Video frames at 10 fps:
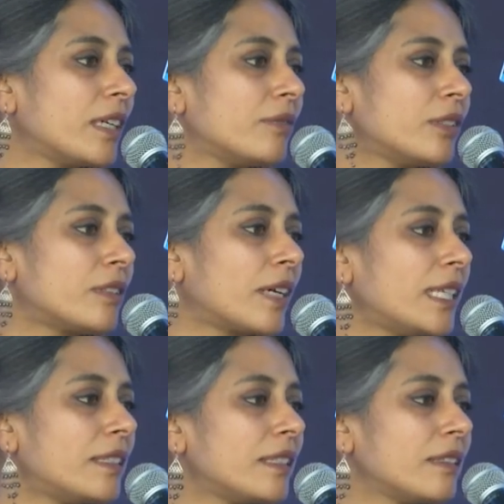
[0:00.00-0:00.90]
I was
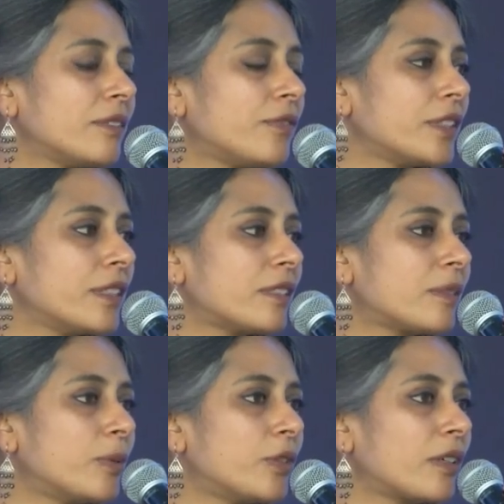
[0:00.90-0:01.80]
writing the
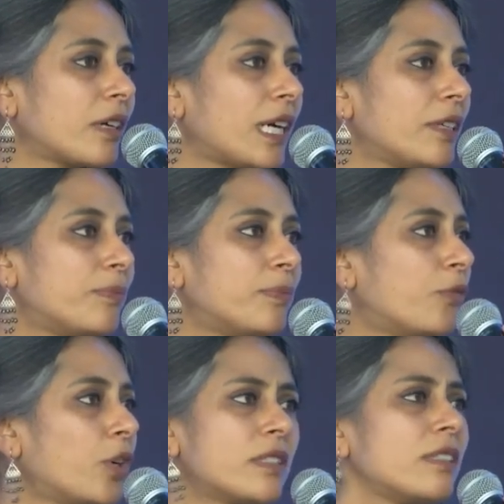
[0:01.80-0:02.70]
first book, I
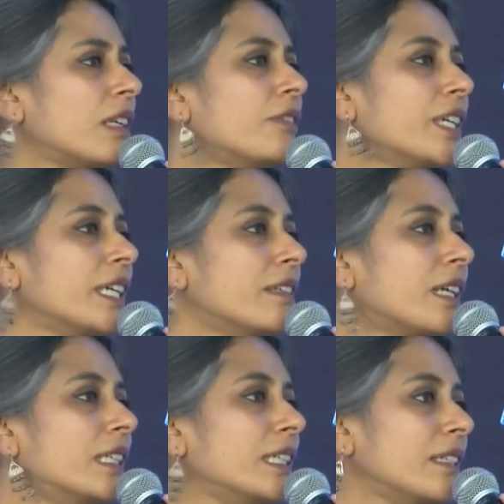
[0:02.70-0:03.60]
wasn't living in
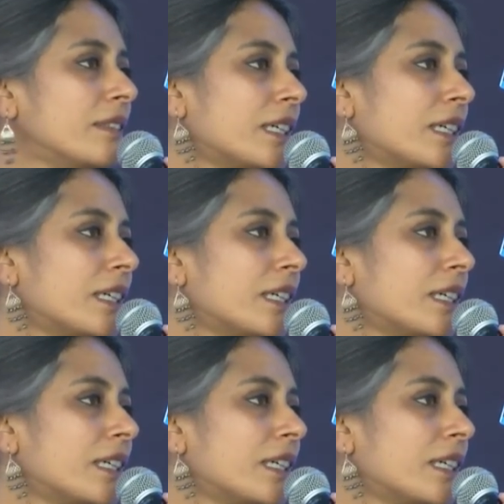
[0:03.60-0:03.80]
Ranikhet.